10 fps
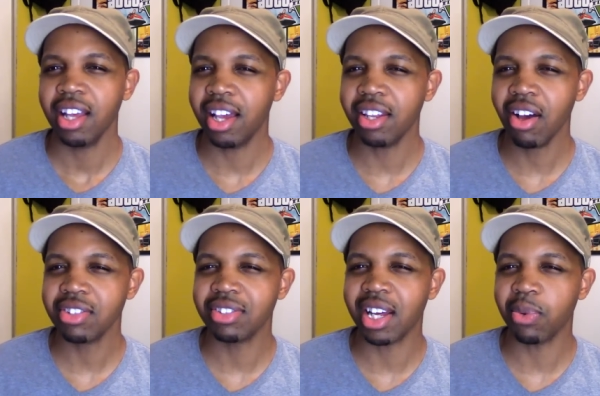And
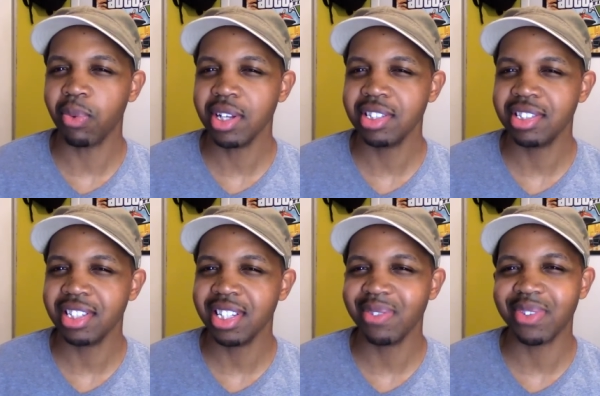also that one
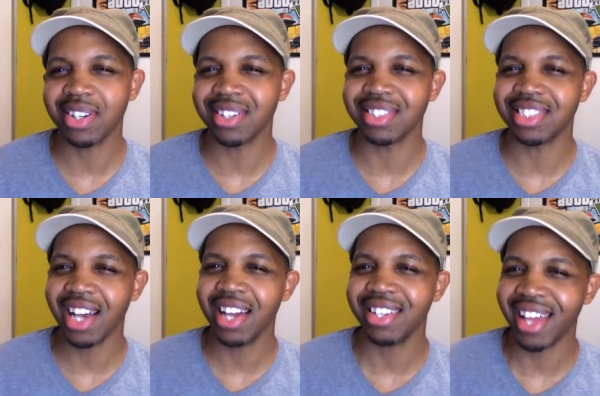scene where
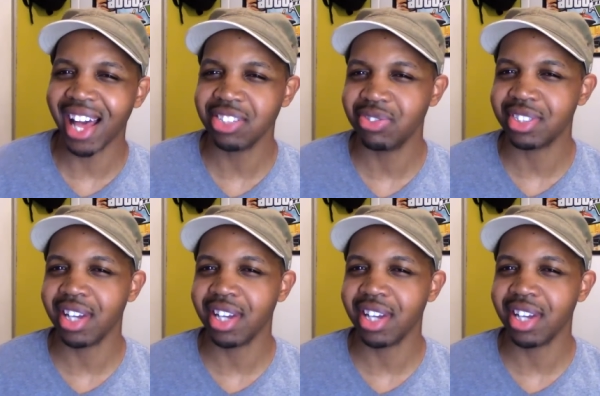John and Astrid